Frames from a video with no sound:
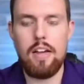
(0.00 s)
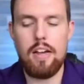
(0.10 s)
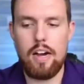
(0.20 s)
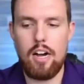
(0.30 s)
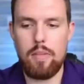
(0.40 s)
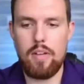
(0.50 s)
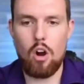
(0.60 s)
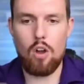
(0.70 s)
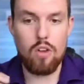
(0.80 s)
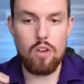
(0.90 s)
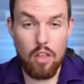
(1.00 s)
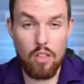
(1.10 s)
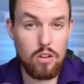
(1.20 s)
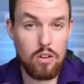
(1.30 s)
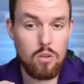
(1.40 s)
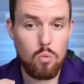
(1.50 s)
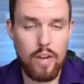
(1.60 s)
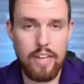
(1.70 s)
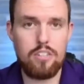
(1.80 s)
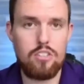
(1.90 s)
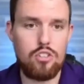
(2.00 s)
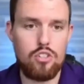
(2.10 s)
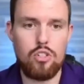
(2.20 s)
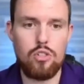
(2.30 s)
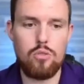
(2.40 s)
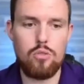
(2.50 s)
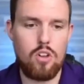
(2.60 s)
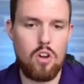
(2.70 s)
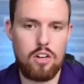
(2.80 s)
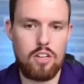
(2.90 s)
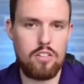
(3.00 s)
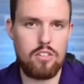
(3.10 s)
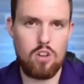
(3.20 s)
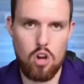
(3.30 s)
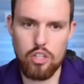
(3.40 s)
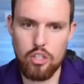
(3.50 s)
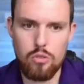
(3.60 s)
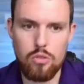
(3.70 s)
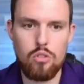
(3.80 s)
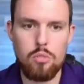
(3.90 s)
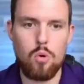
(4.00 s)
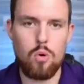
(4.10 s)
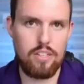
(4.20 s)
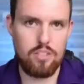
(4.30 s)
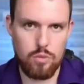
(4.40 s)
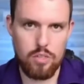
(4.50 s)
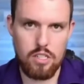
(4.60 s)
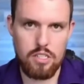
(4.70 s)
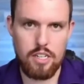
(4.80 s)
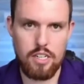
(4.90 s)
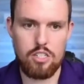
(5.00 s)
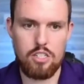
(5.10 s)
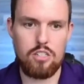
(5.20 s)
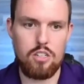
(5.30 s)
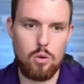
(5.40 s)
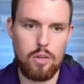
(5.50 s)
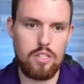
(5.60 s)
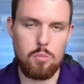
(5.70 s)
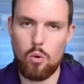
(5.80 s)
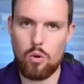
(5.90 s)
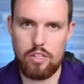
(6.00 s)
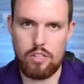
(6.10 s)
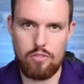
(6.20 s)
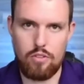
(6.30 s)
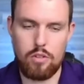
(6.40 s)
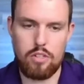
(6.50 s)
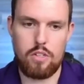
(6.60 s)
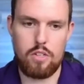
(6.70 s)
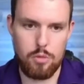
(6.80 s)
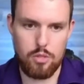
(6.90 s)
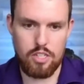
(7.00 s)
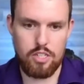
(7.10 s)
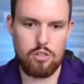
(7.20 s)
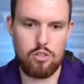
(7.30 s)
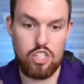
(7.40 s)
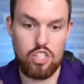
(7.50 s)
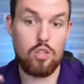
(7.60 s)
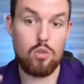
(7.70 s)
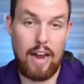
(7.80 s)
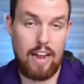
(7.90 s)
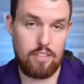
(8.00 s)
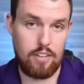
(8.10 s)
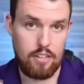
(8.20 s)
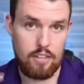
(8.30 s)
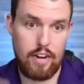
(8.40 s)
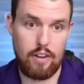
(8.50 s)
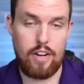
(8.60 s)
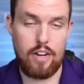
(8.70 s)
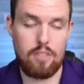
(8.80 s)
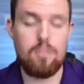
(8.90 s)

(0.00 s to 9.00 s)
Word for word: Um, are there other ways to choose an audience on YouTube, or as a real estate agent, is it always important that you focus on a particular geographic area?